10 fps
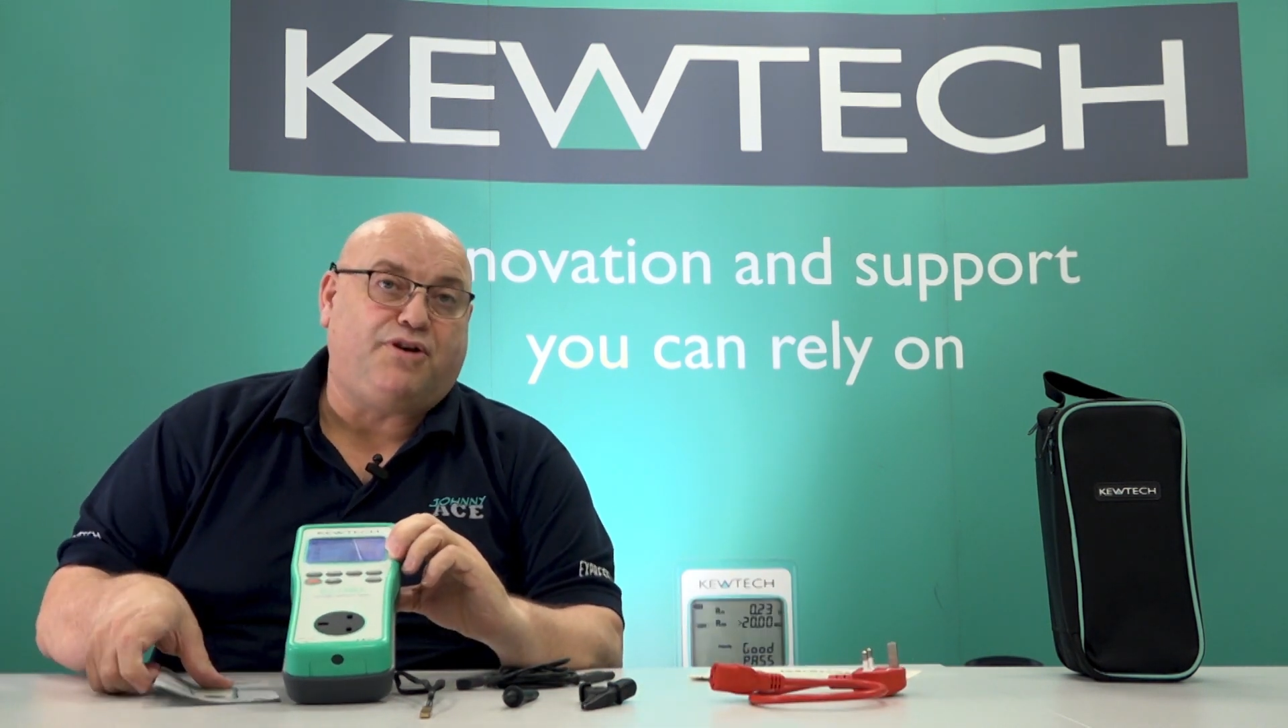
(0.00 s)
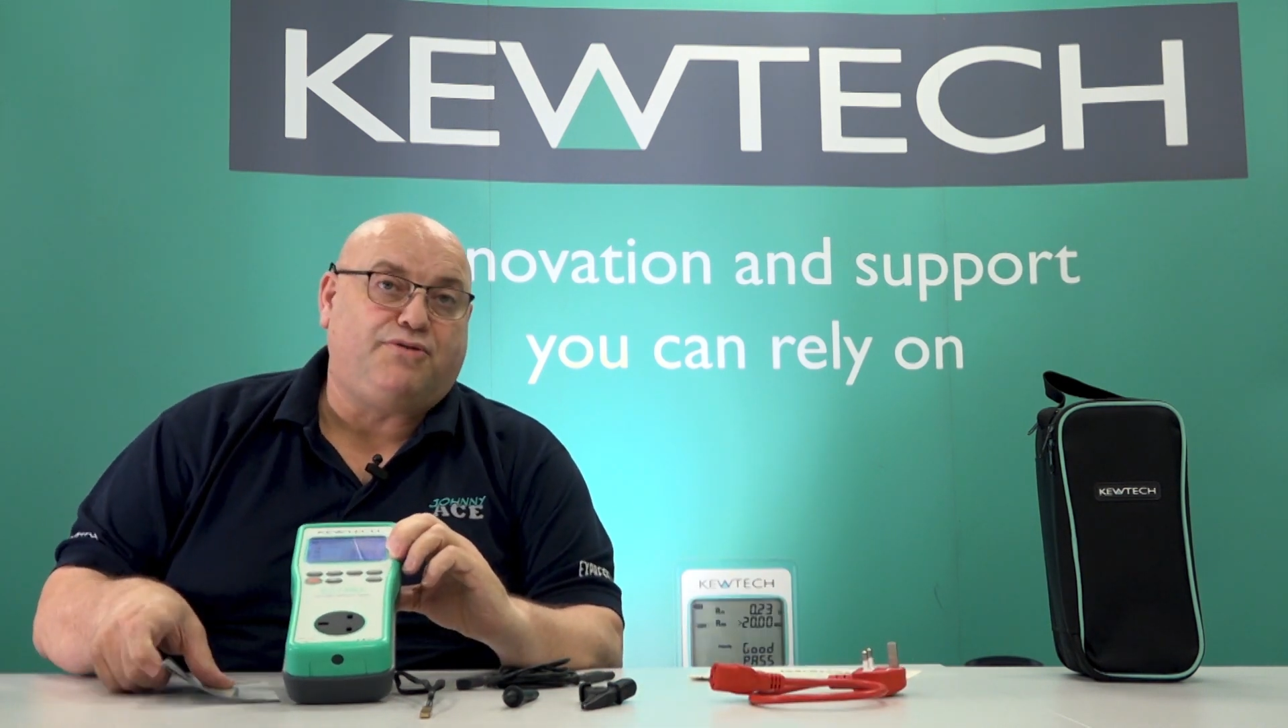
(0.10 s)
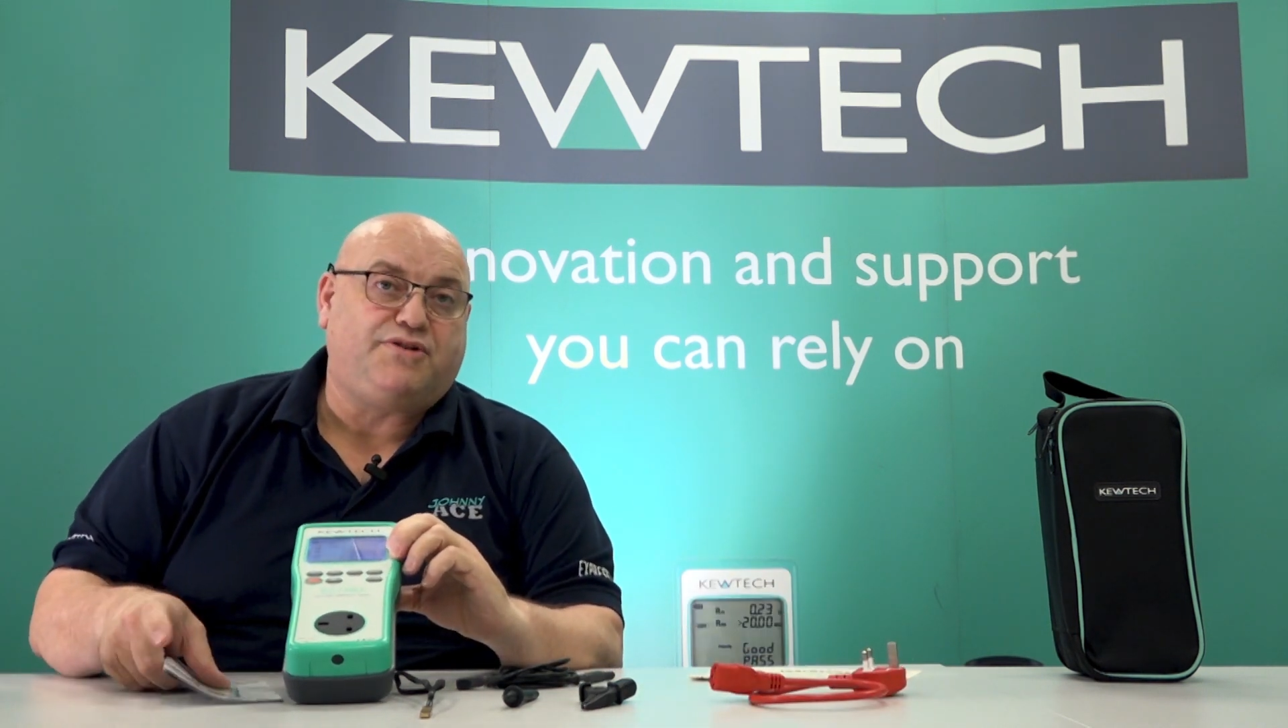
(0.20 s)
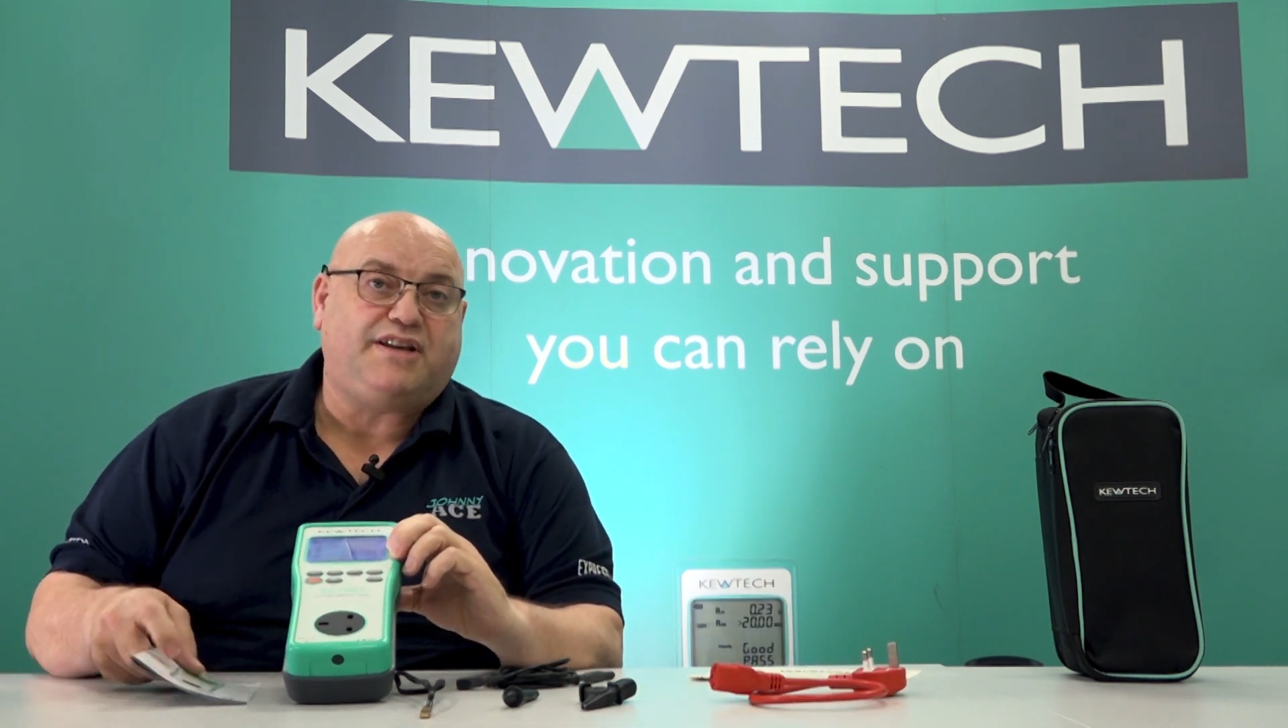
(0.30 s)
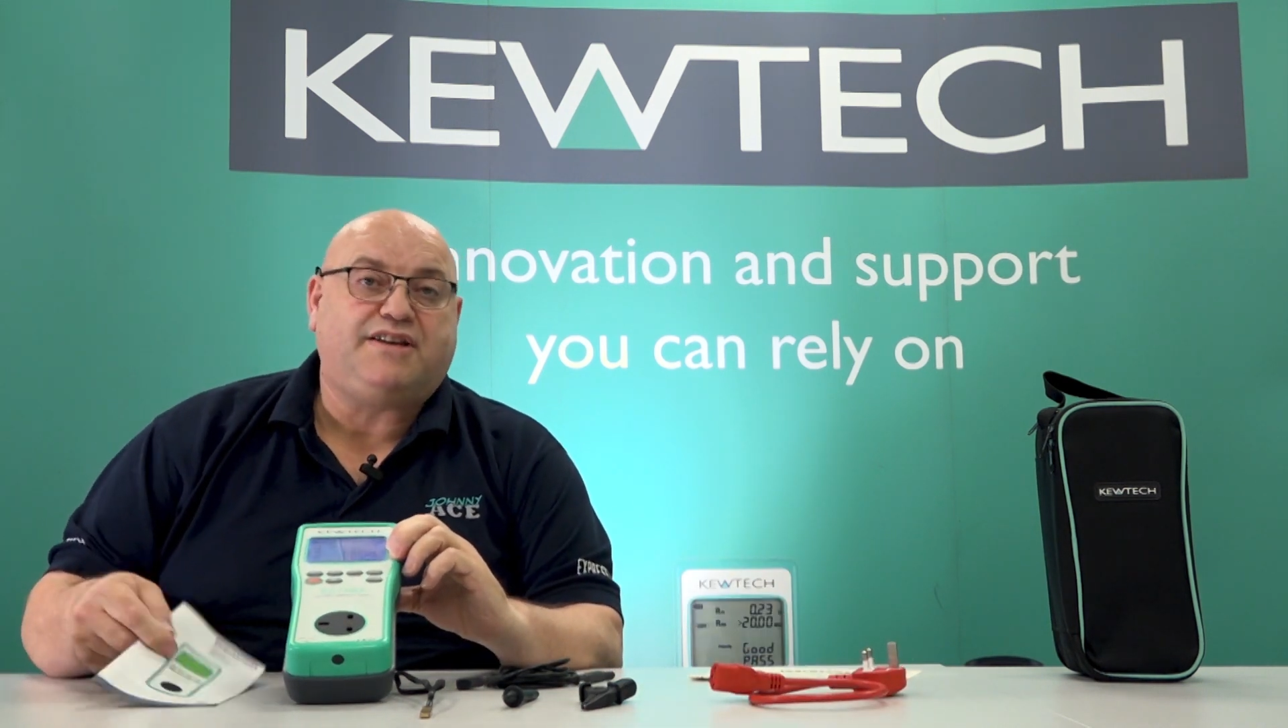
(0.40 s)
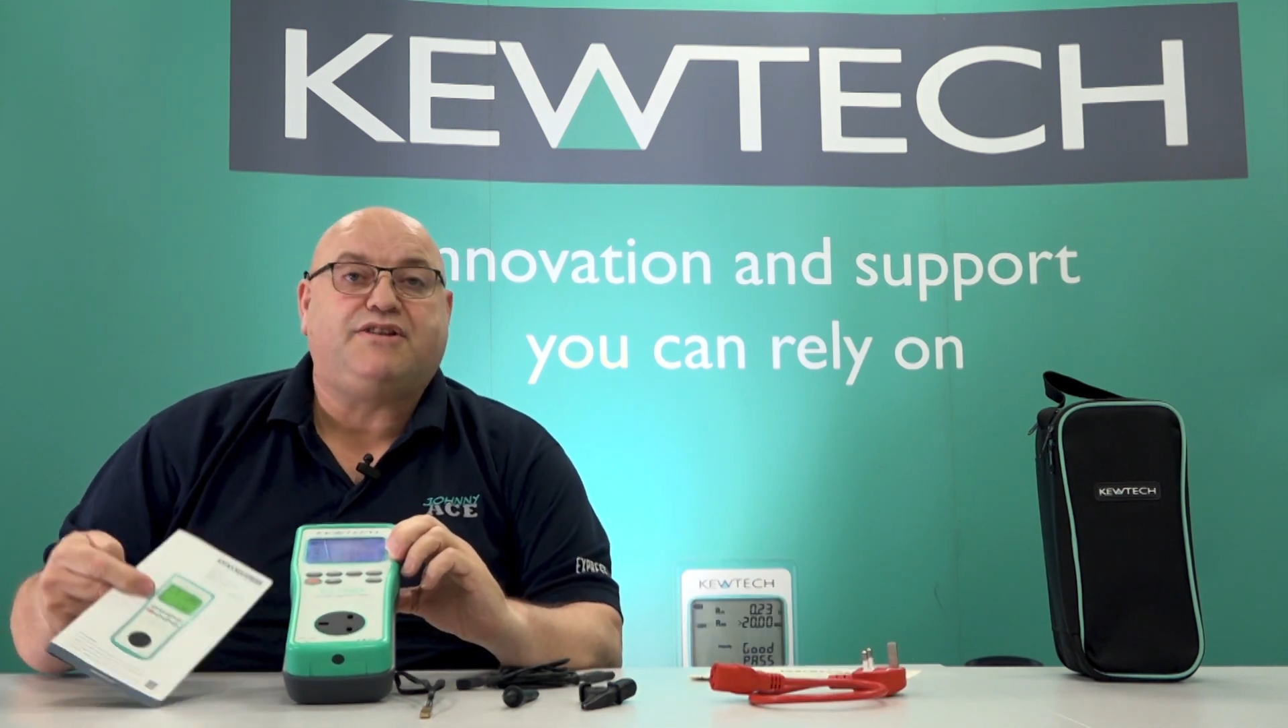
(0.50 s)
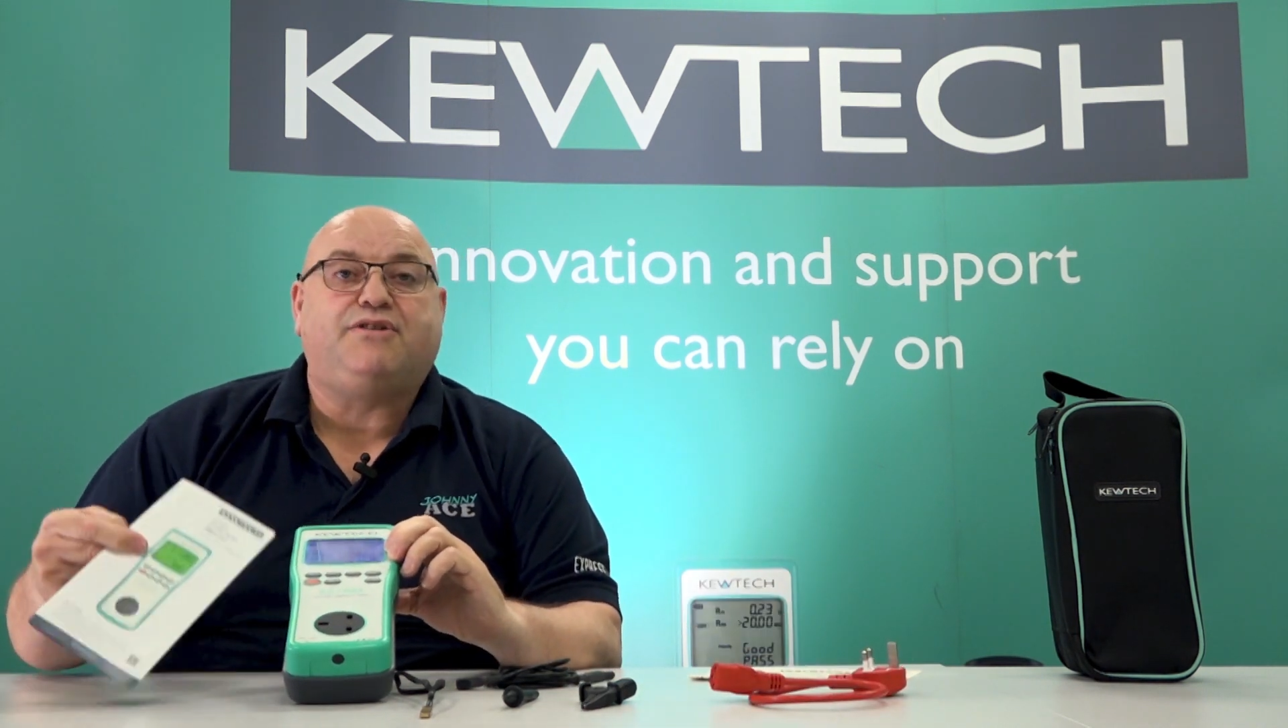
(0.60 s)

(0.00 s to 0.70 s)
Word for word: use it,